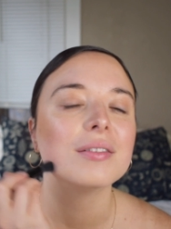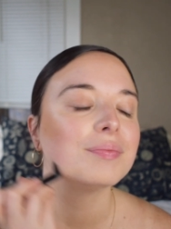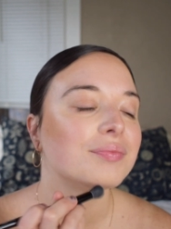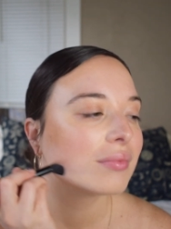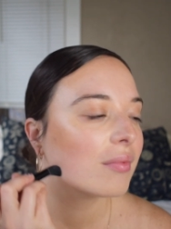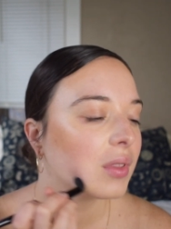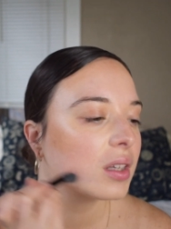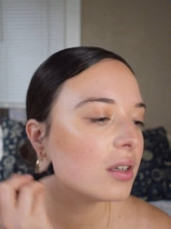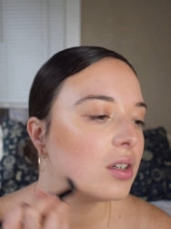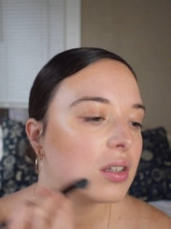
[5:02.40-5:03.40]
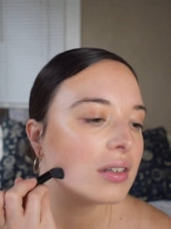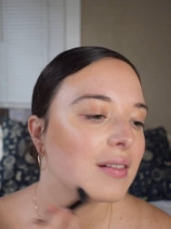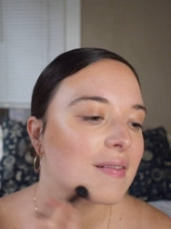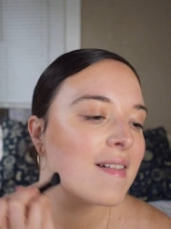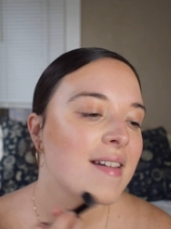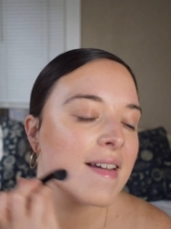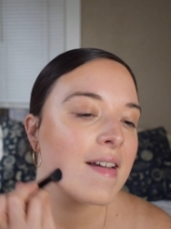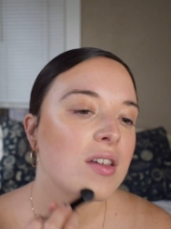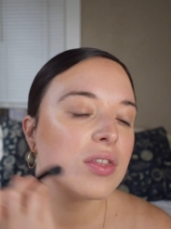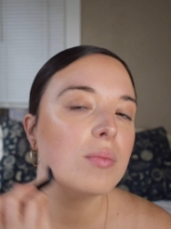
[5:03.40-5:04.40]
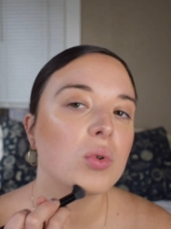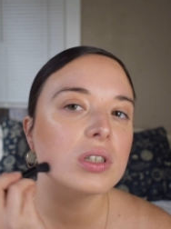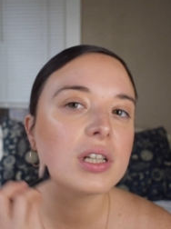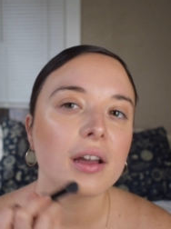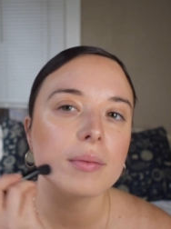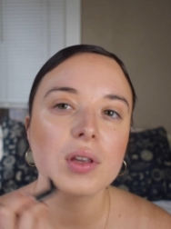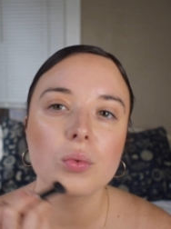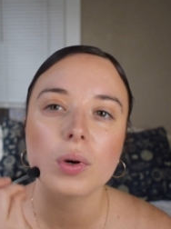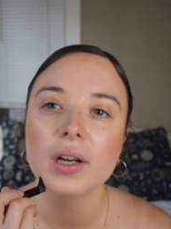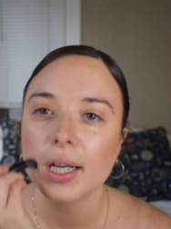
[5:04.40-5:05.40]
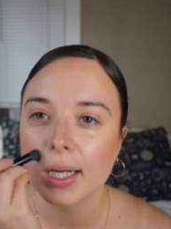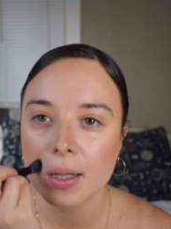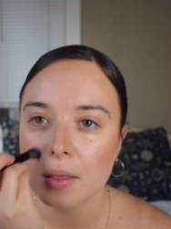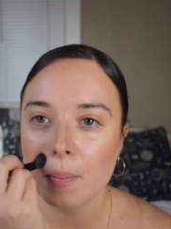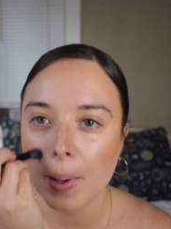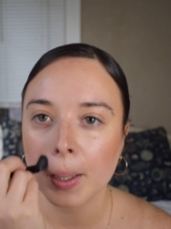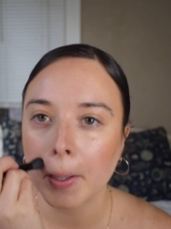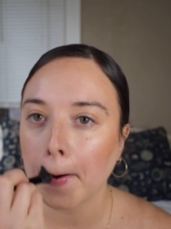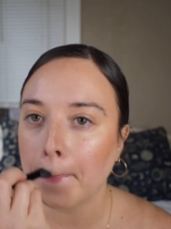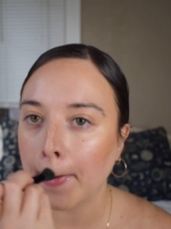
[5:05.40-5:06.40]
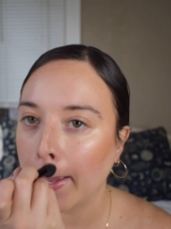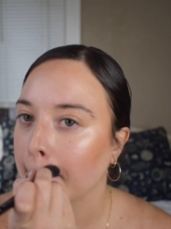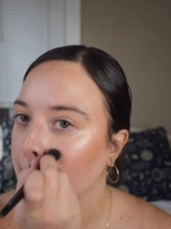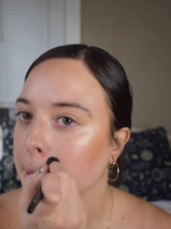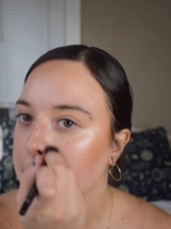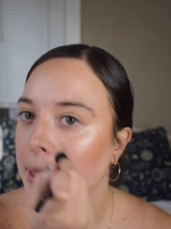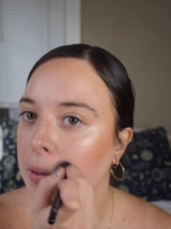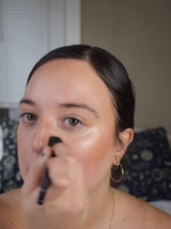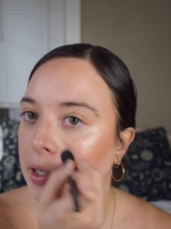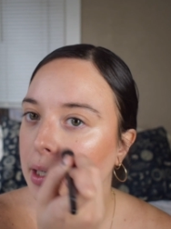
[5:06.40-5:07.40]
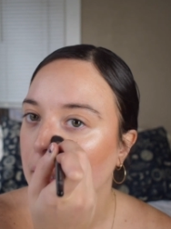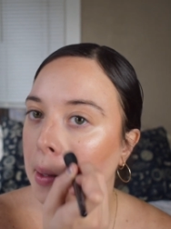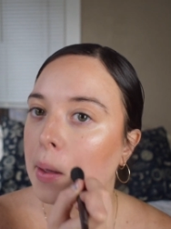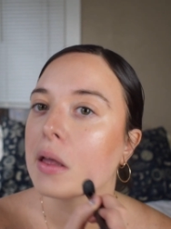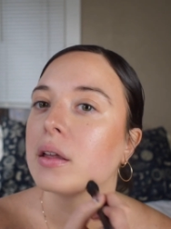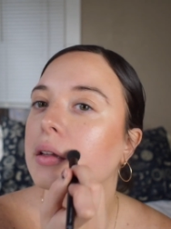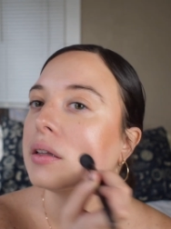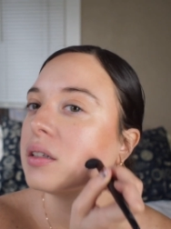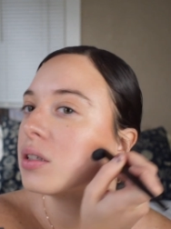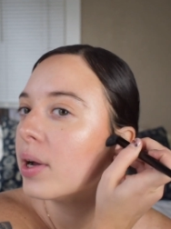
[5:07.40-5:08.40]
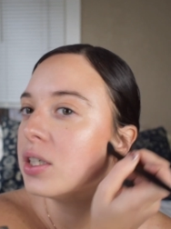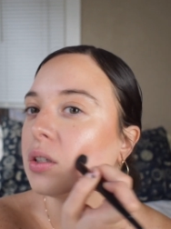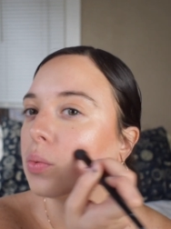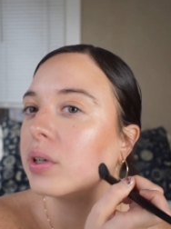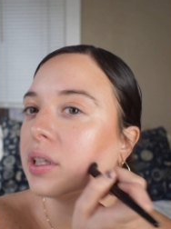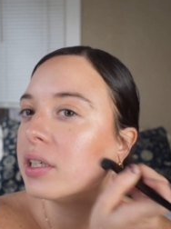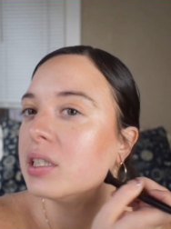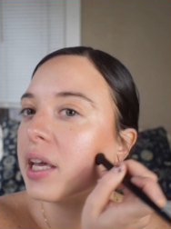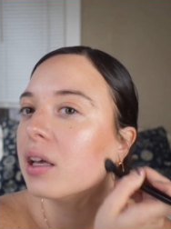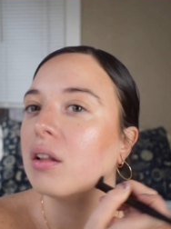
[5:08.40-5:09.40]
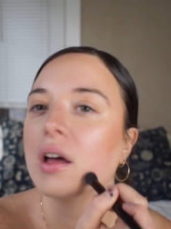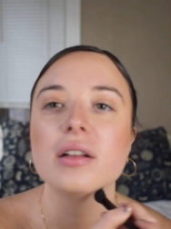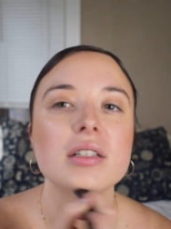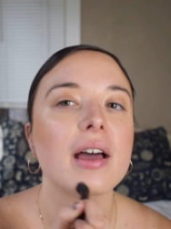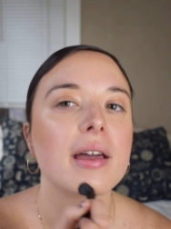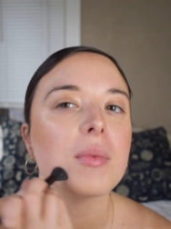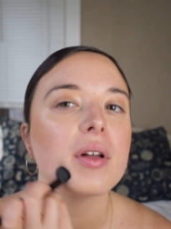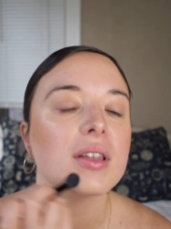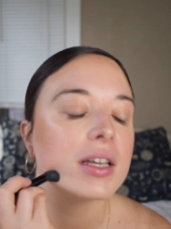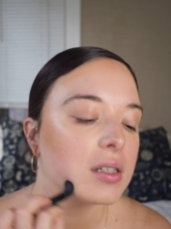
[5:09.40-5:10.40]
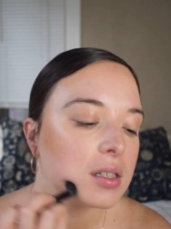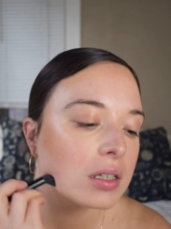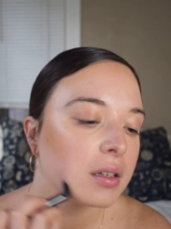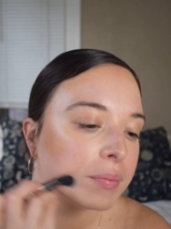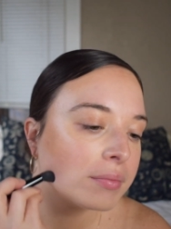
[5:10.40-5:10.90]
and you just, the more time you work it in, the better your complexion's gonna look. And so I just really take a lot of time on this.